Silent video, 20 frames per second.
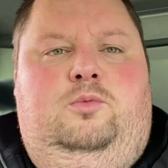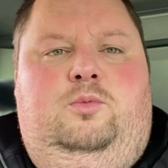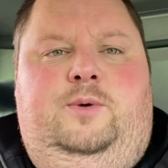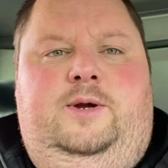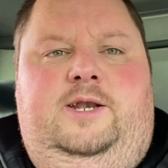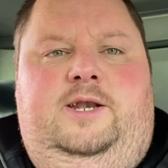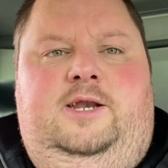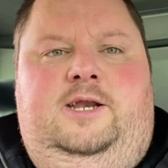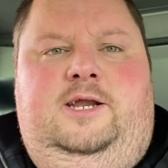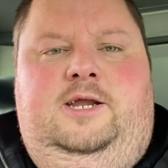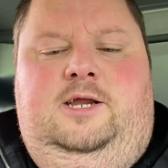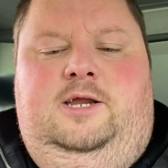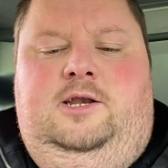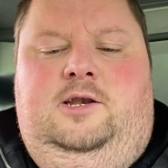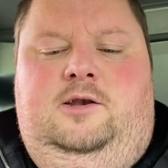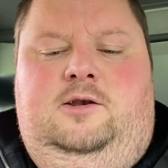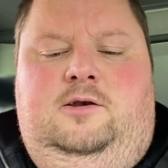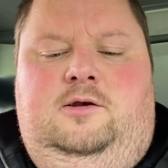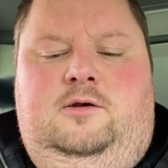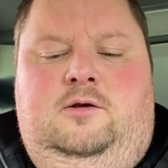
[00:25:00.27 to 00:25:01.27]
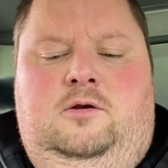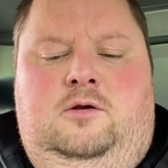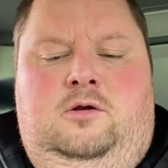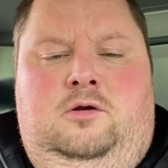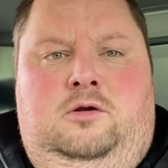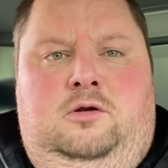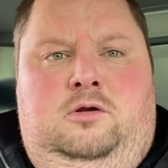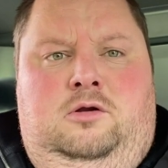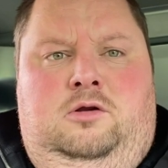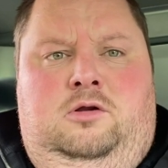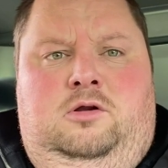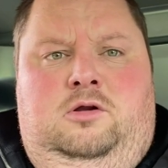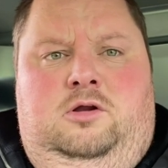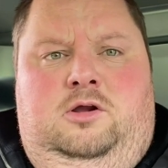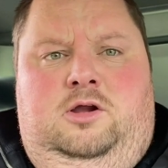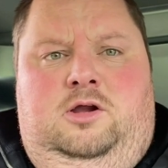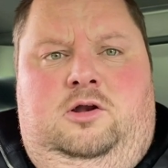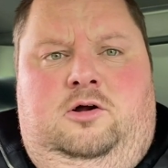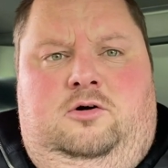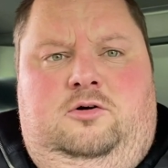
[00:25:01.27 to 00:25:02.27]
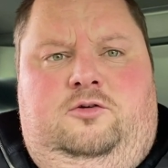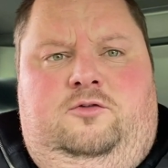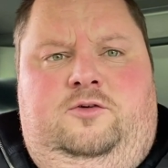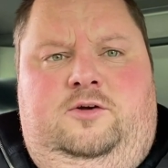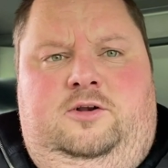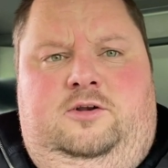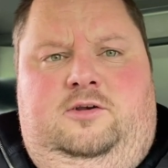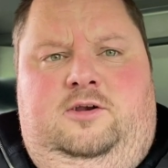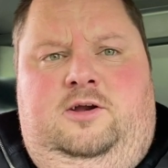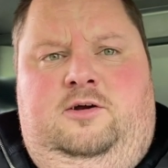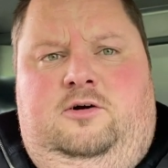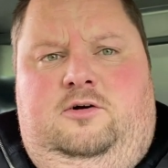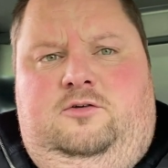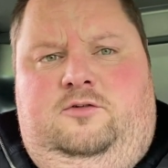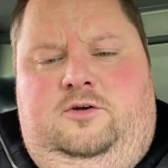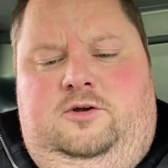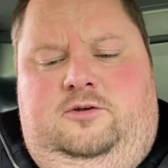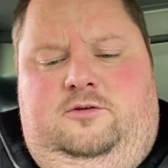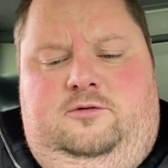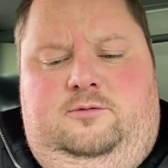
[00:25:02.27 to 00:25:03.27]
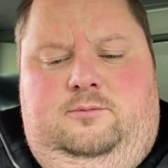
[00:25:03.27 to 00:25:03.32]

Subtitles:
Whitney in Oxford, near Oxford.